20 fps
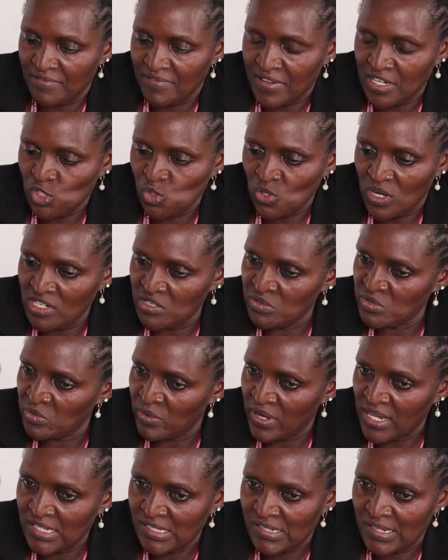eventually we
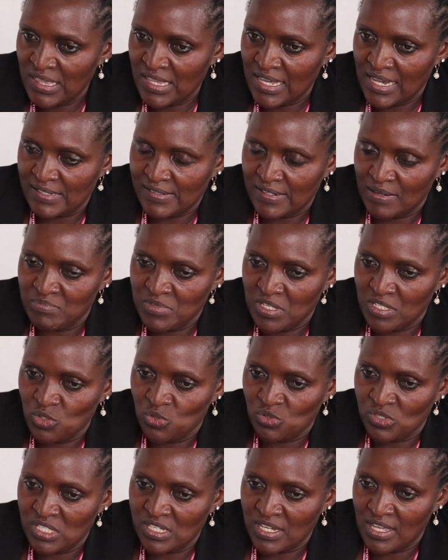went and they accepted
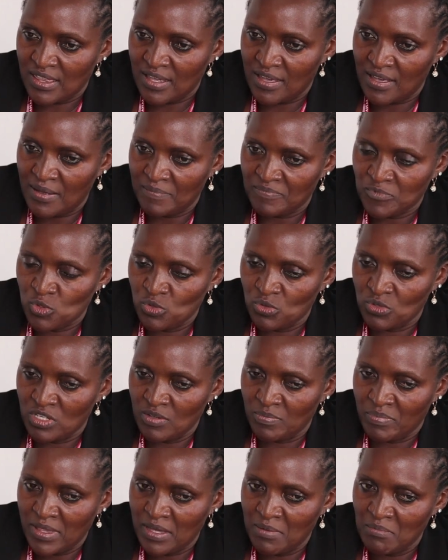to stay there, to
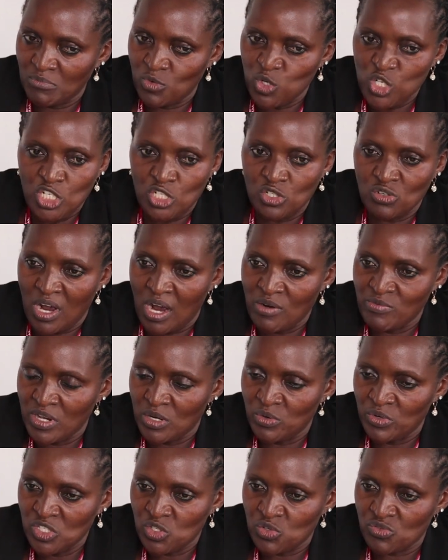keep them. We didn't know how we
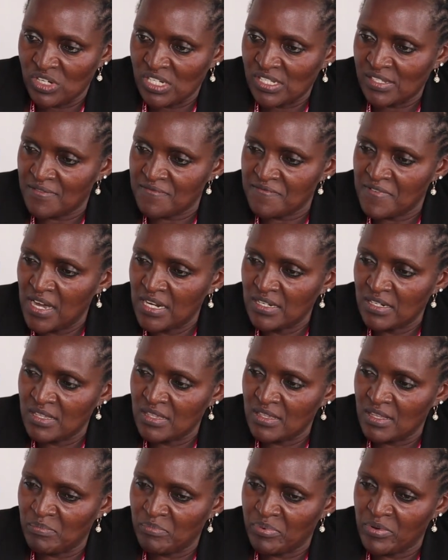were going to raise a fund,
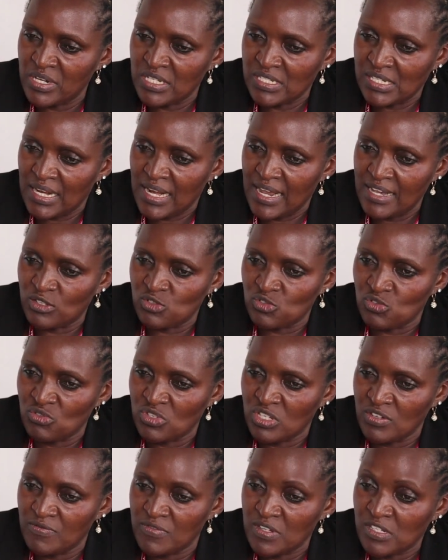and the point I like to
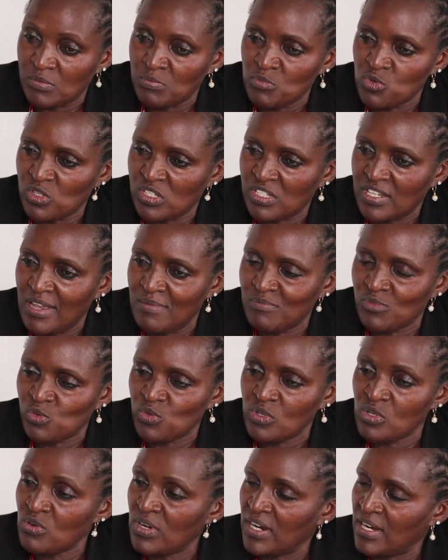give is most times
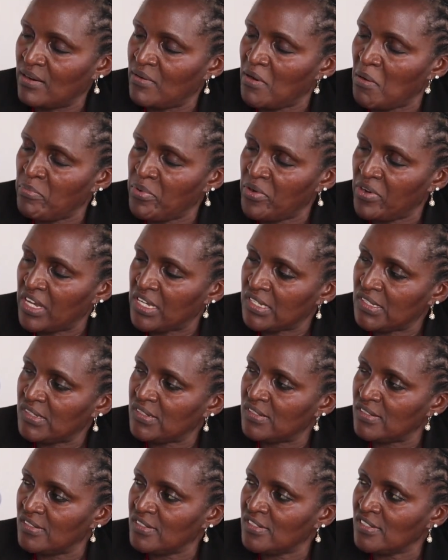we look at our
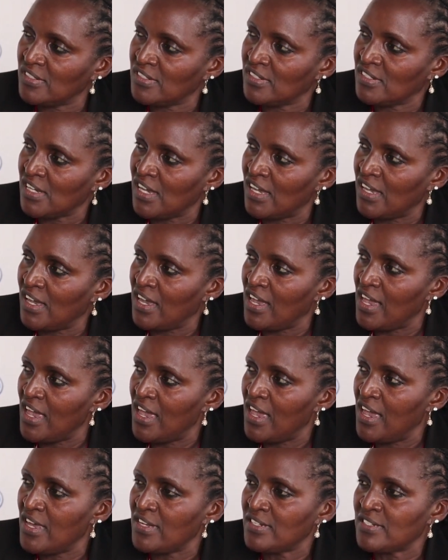pockets.
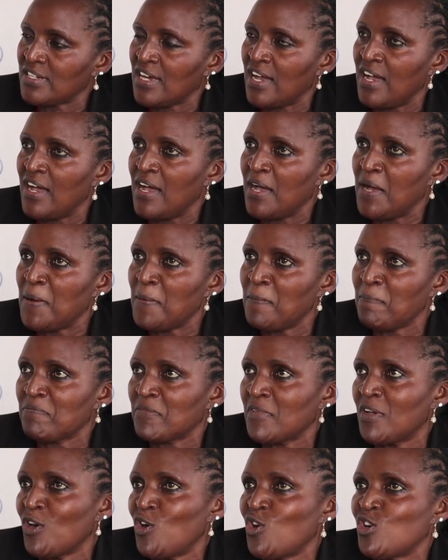And
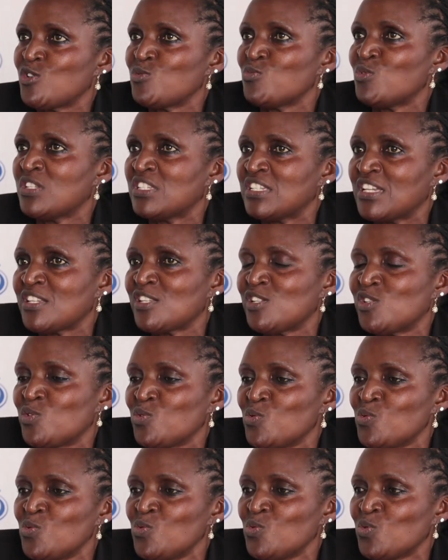God wants us to